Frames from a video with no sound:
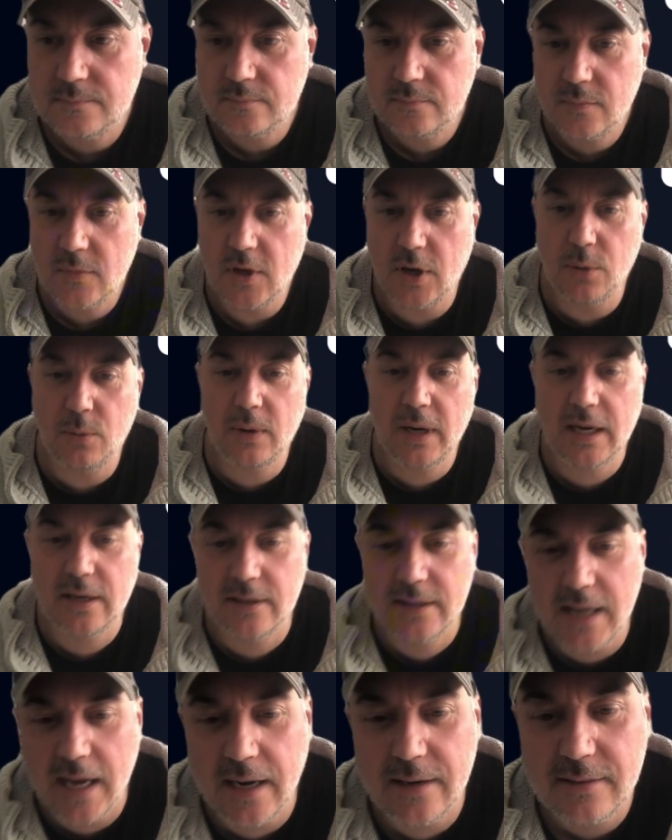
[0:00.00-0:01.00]
Oh wow,
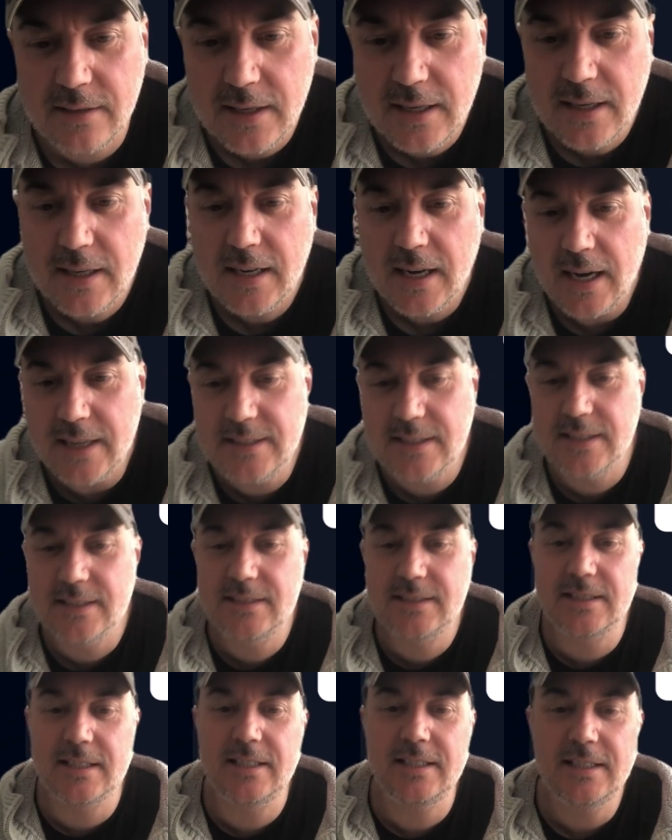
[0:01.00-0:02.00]
no, as you can
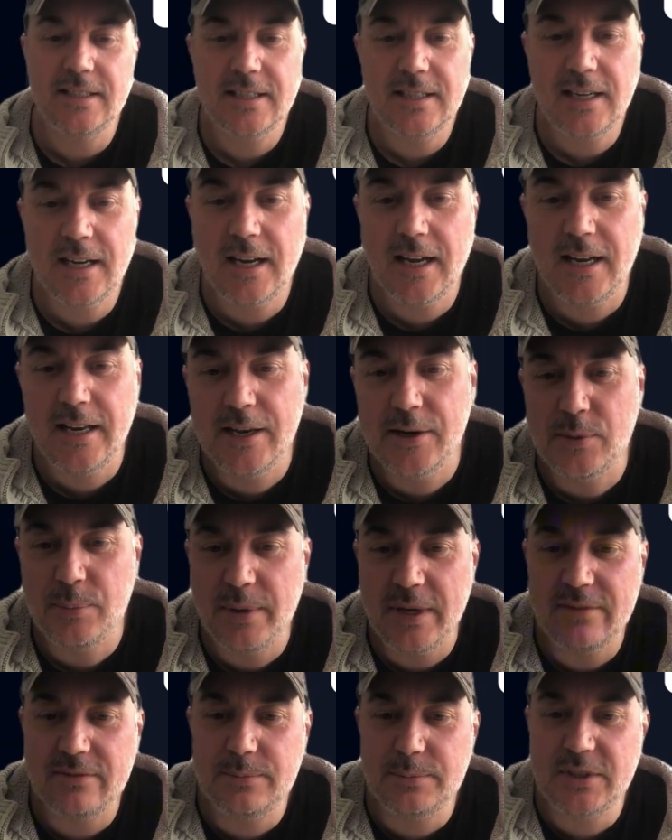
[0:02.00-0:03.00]
see, a little
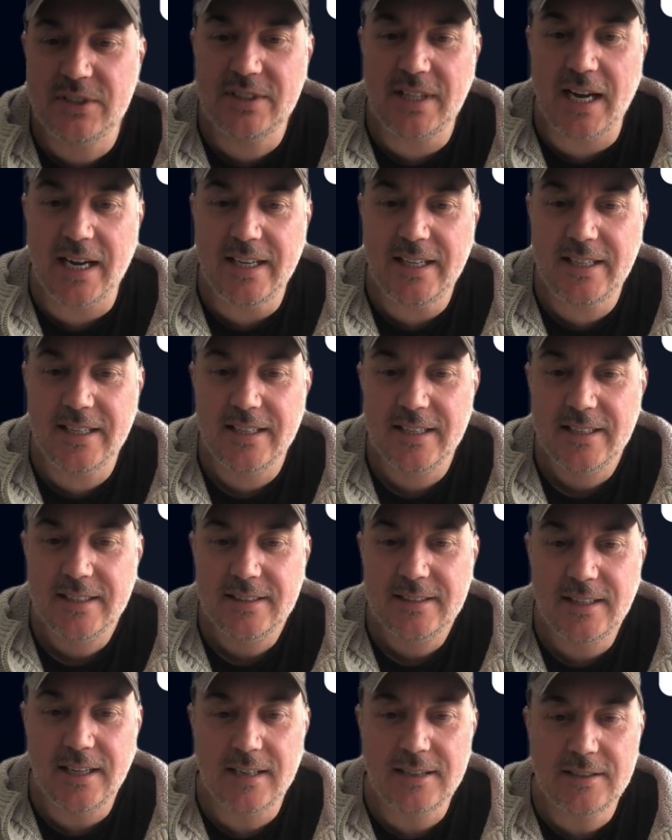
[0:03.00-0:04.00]
bit of a mistake that